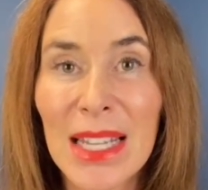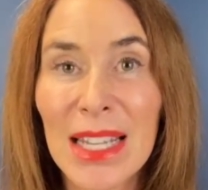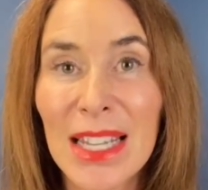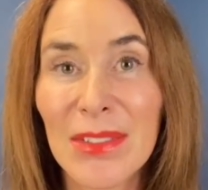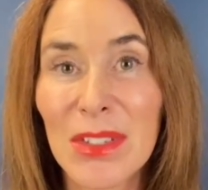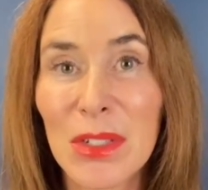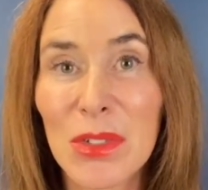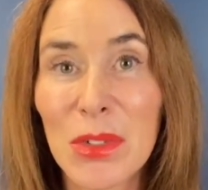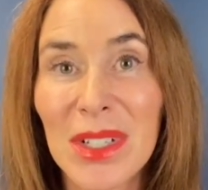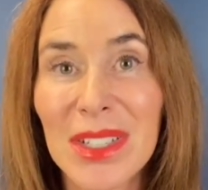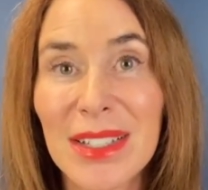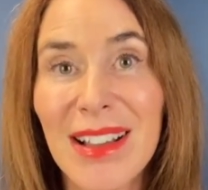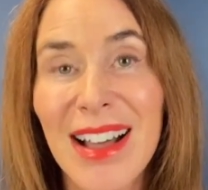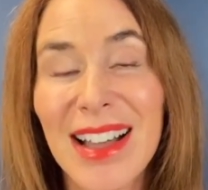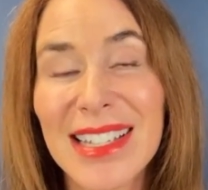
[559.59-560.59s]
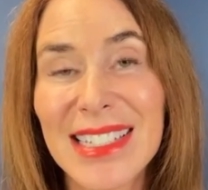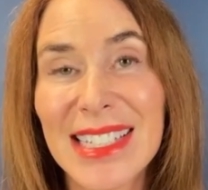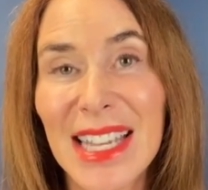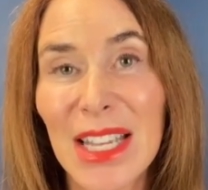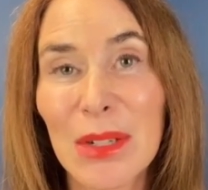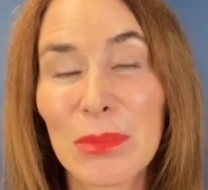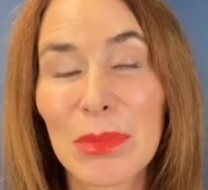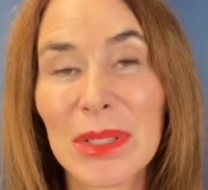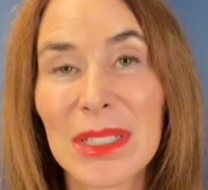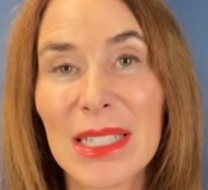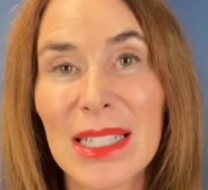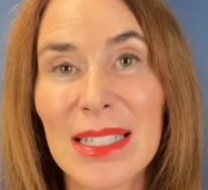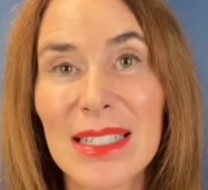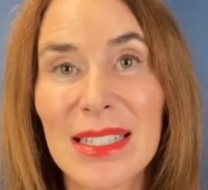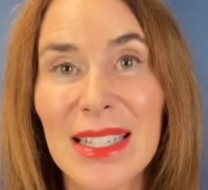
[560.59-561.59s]
If you enjoy the content,
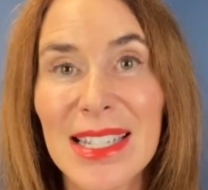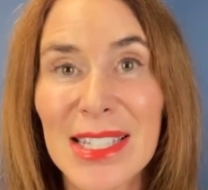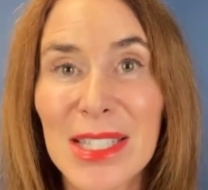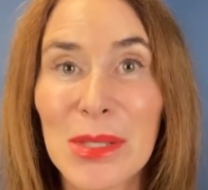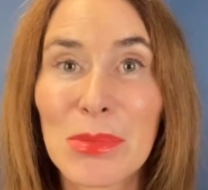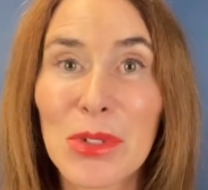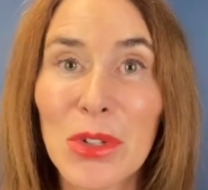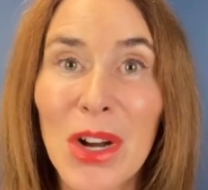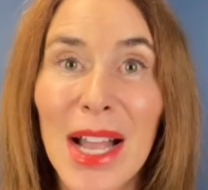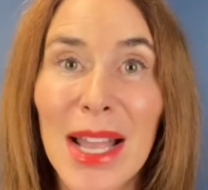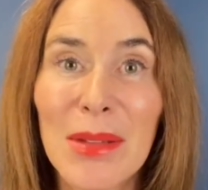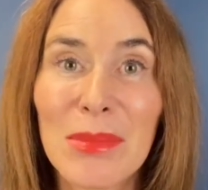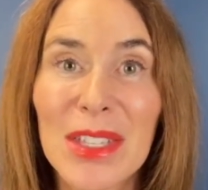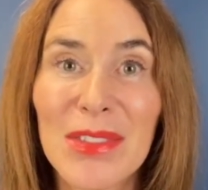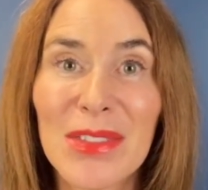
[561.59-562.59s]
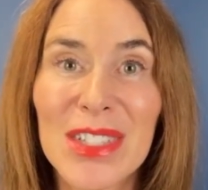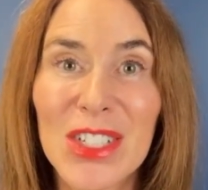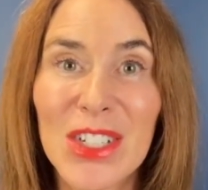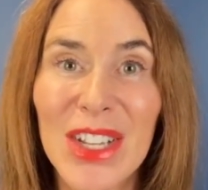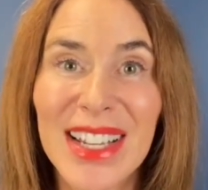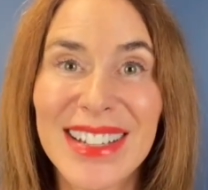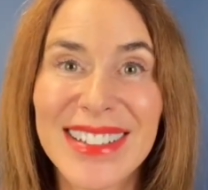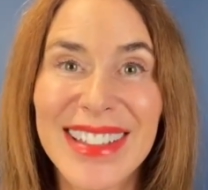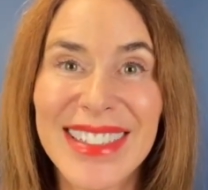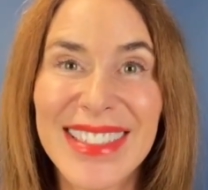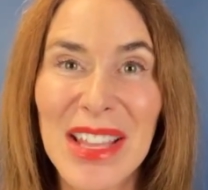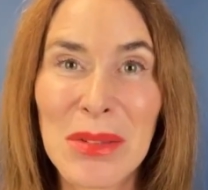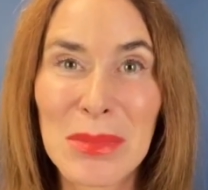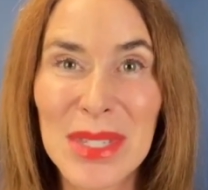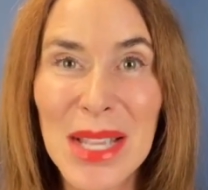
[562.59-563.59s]
please subscribe, give the channel a
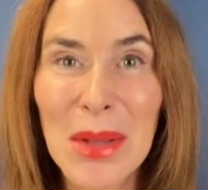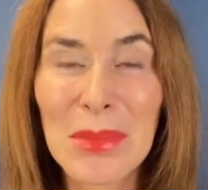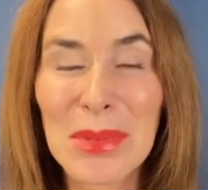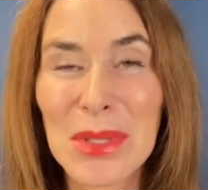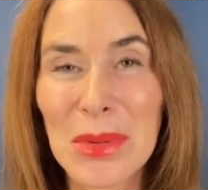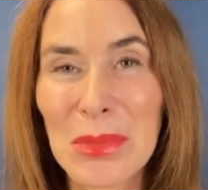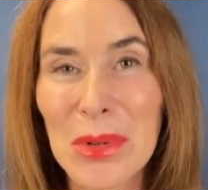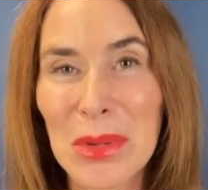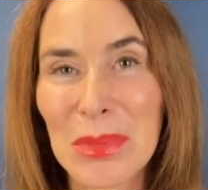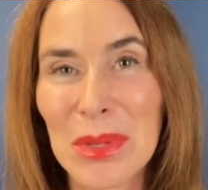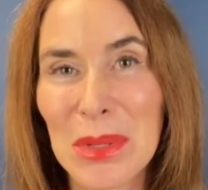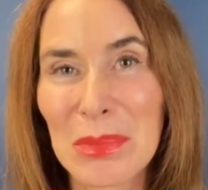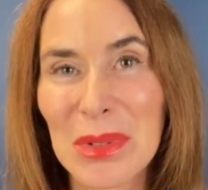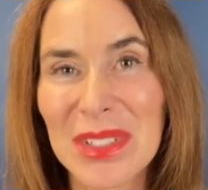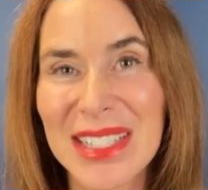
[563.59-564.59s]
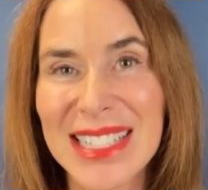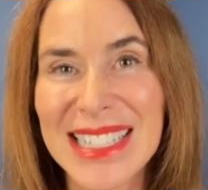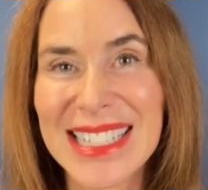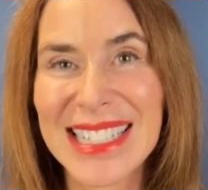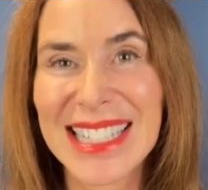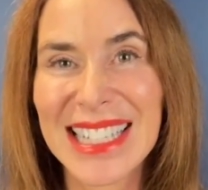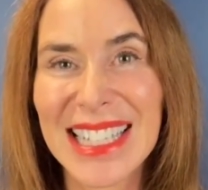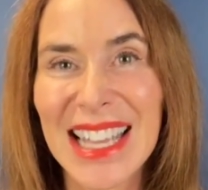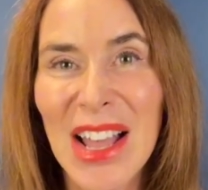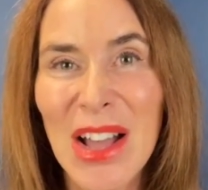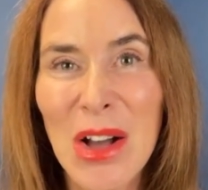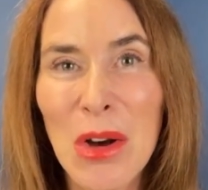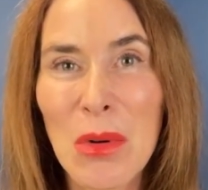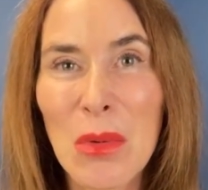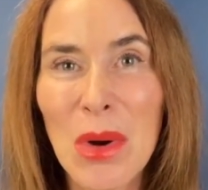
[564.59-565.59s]
thumbs up so more people can see
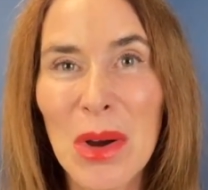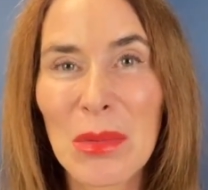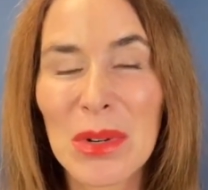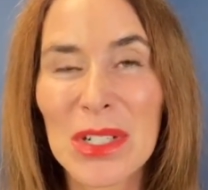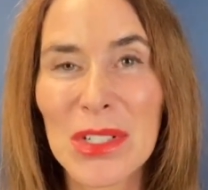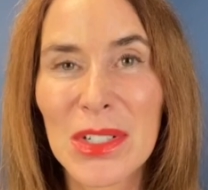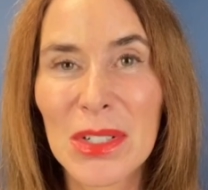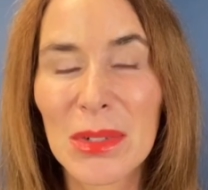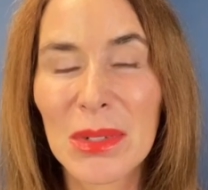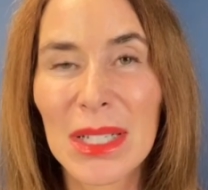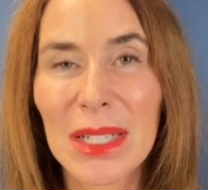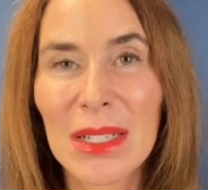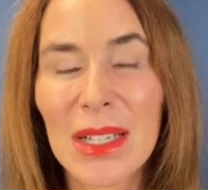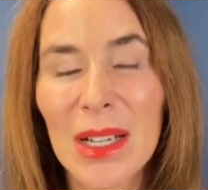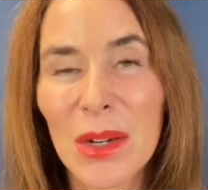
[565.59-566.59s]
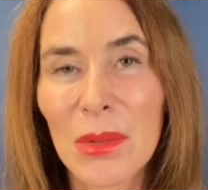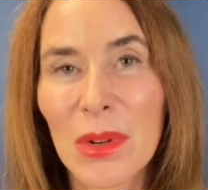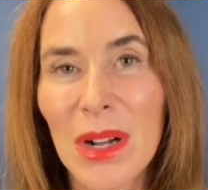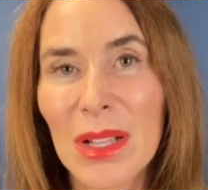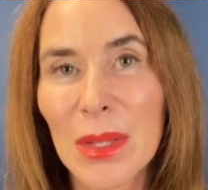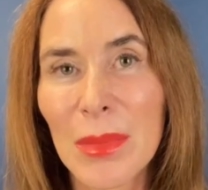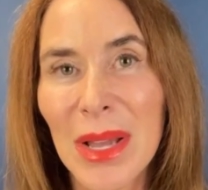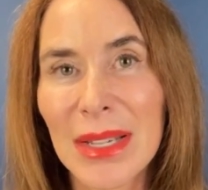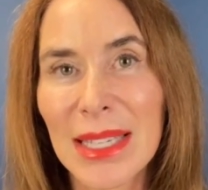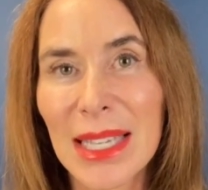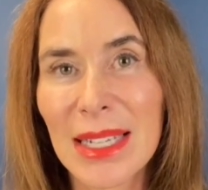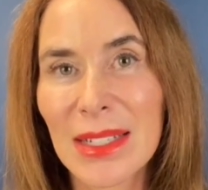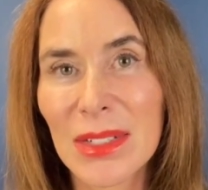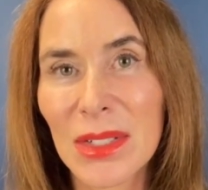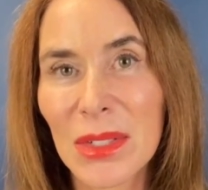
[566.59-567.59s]
what we're doing. We're all about
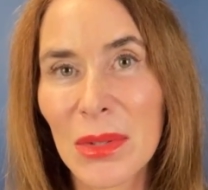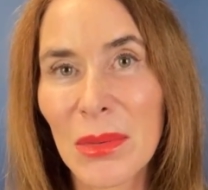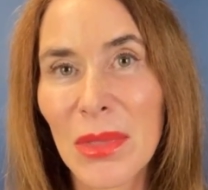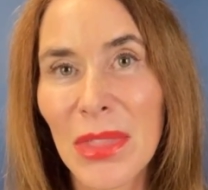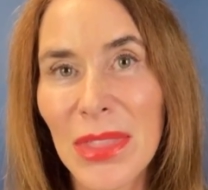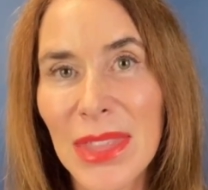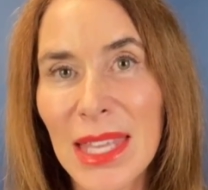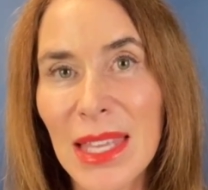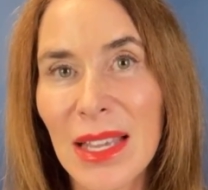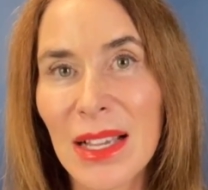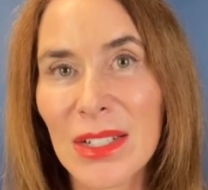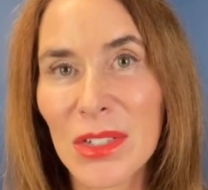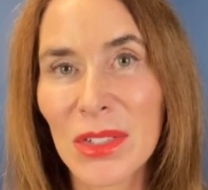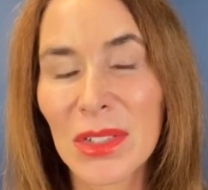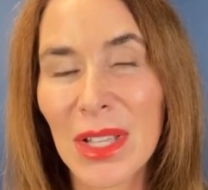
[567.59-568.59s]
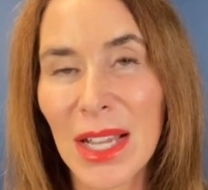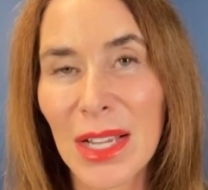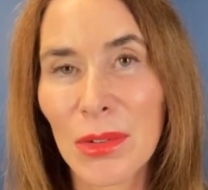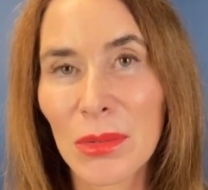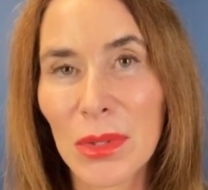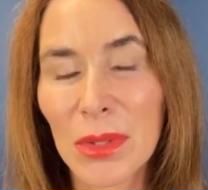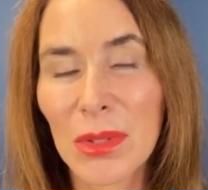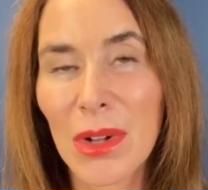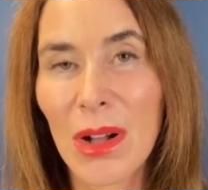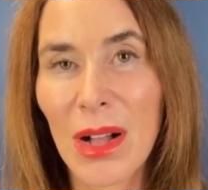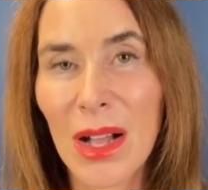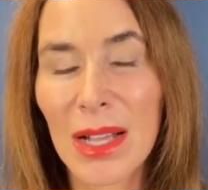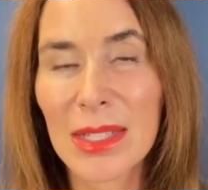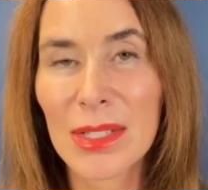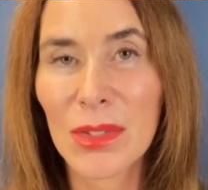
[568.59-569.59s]
getting to the underlying root
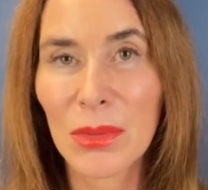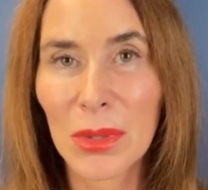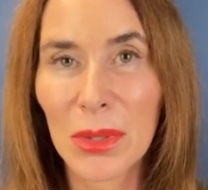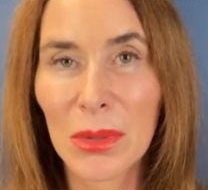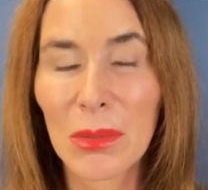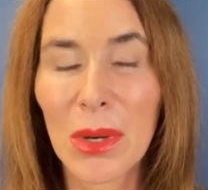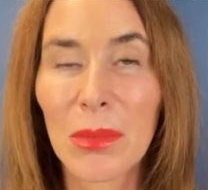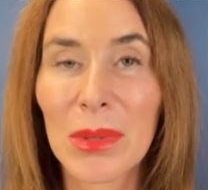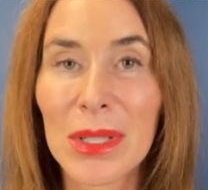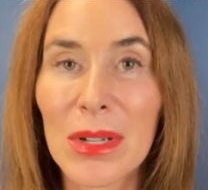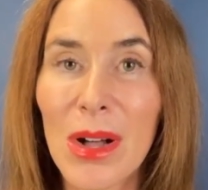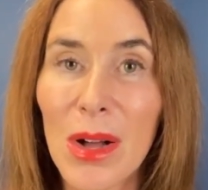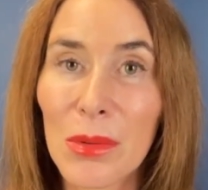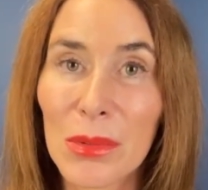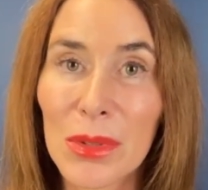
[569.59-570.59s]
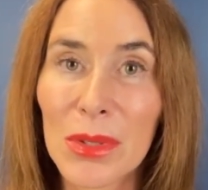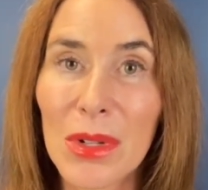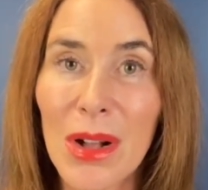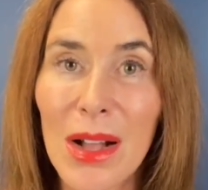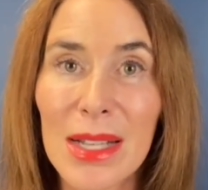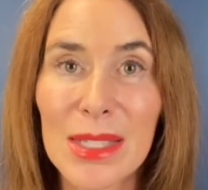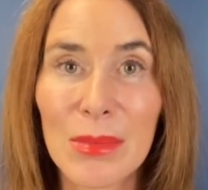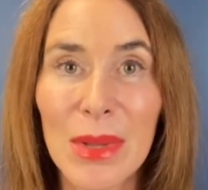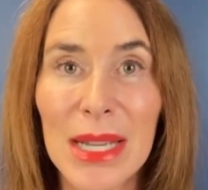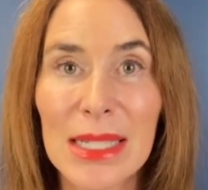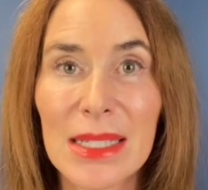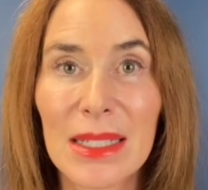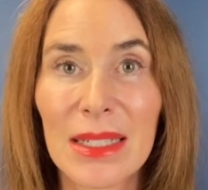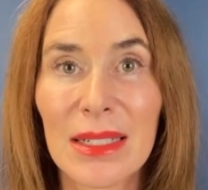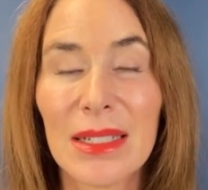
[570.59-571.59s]
cause through what we call root cause
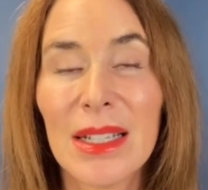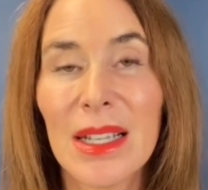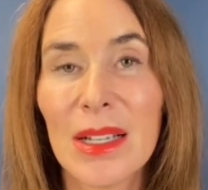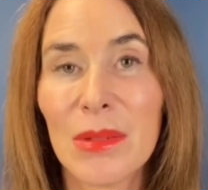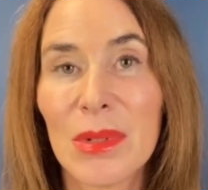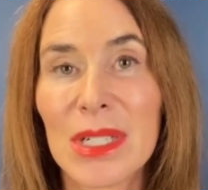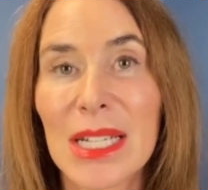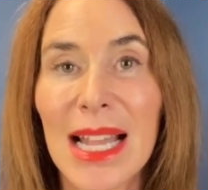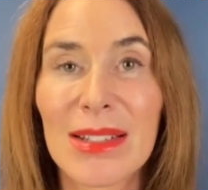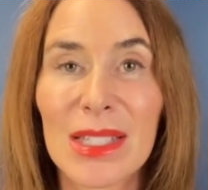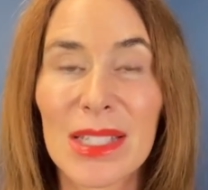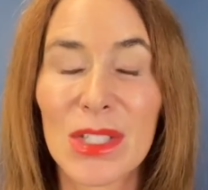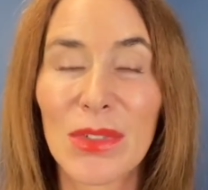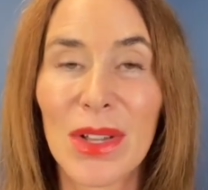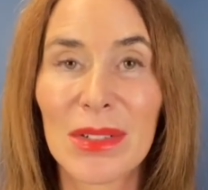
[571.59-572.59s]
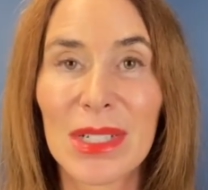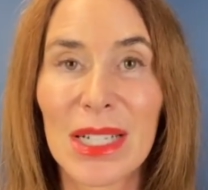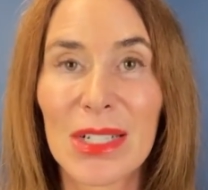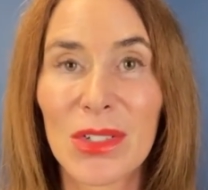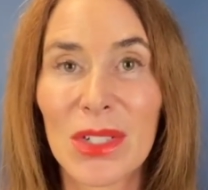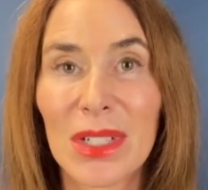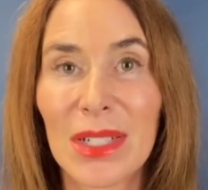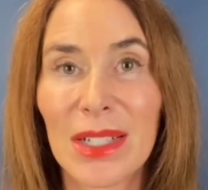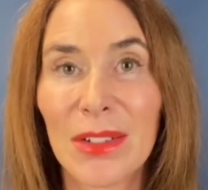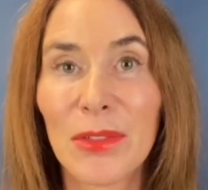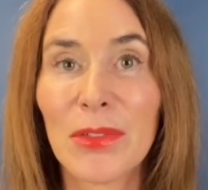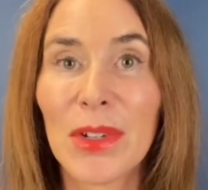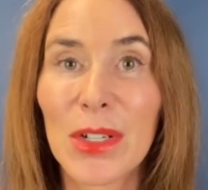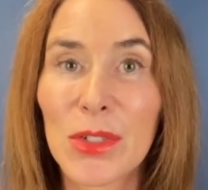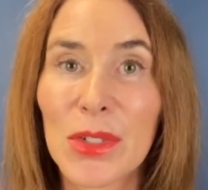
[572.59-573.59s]
medicine, which has its foundation in
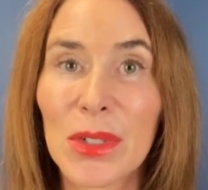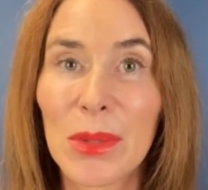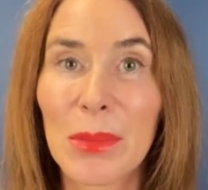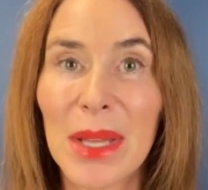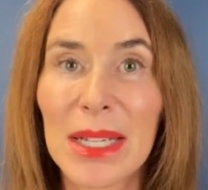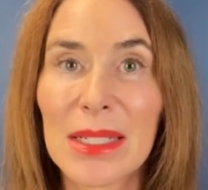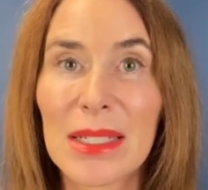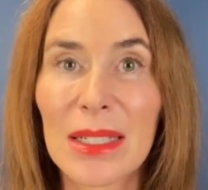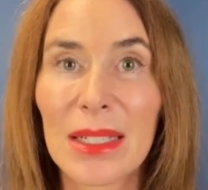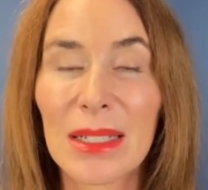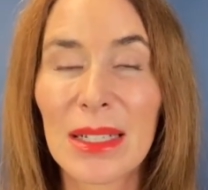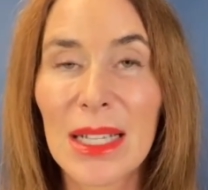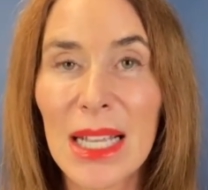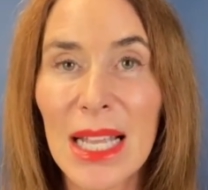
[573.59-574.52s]
functional medicine.